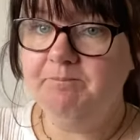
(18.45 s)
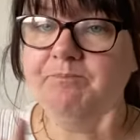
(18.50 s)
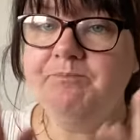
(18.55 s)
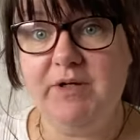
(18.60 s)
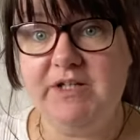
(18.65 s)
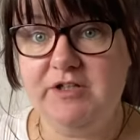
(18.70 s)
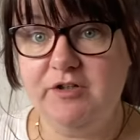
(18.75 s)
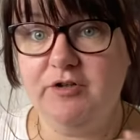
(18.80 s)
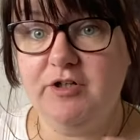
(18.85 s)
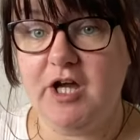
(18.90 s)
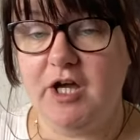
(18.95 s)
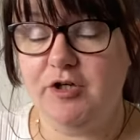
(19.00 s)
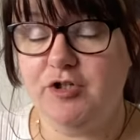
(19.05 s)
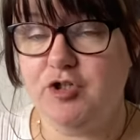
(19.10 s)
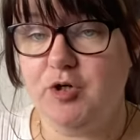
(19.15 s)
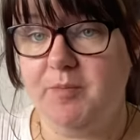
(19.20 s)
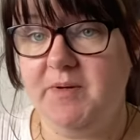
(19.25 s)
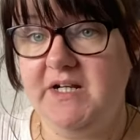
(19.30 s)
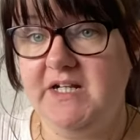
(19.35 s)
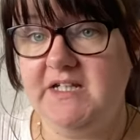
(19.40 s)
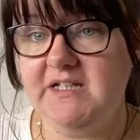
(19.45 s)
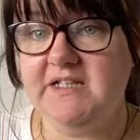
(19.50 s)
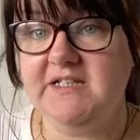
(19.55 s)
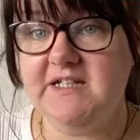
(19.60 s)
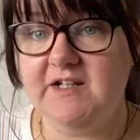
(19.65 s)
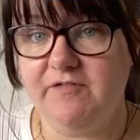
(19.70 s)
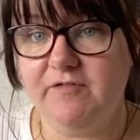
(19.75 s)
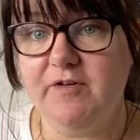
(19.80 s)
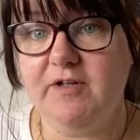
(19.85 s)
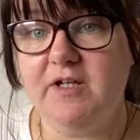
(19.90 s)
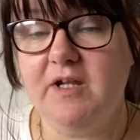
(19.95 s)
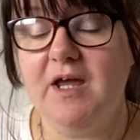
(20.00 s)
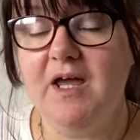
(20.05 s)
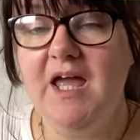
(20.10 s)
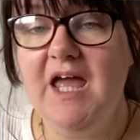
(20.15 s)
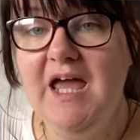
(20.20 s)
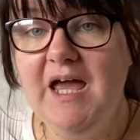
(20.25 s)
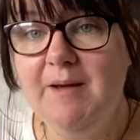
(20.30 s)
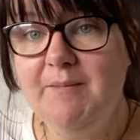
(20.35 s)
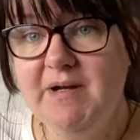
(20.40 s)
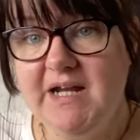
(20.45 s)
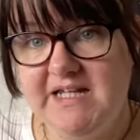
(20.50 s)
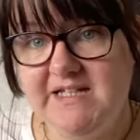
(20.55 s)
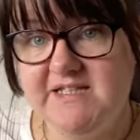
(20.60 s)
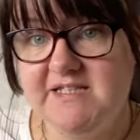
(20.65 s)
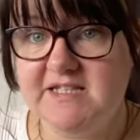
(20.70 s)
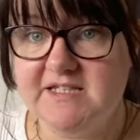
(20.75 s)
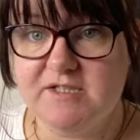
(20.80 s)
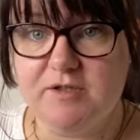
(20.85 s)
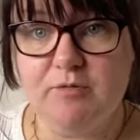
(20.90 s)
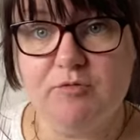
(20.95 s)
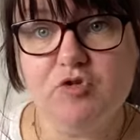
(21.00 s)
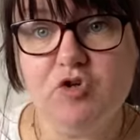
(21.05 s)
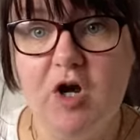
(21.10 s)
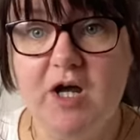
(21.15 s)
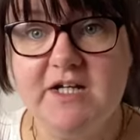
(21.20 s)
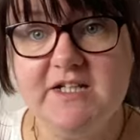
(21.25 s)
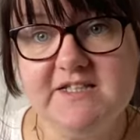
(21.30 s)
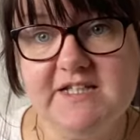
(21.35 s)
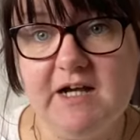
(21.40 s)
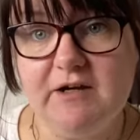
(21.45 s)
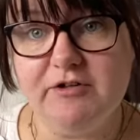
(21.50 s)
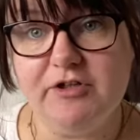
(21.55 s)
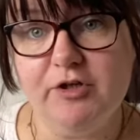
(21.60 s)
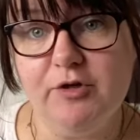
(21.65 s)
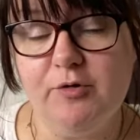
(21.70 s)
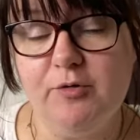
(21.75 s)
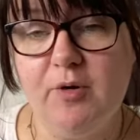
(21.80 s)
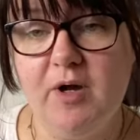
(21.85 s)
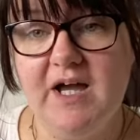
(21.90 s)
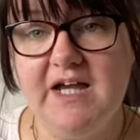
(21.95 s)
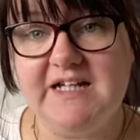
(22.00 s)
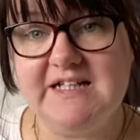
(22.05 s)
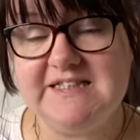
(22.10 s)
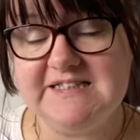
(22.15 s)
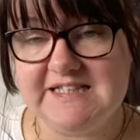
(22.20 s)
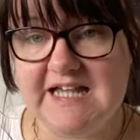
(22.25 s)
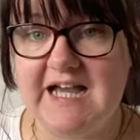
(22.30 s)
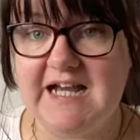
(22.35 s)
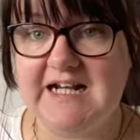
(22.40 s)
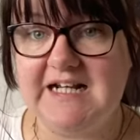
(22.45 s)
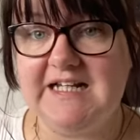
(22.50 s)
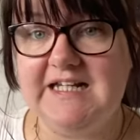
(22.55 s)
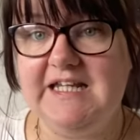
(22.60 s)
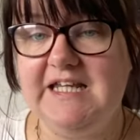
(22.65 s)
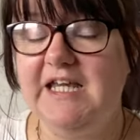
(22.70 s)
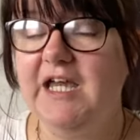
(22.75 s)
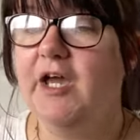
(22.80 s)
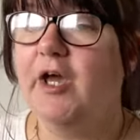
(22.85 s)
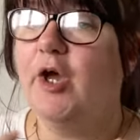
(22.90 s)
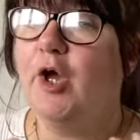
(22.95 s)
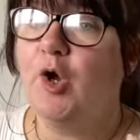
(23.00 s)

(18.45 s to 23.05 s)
We do go shopping in different places, so I'm trying to tell you exactly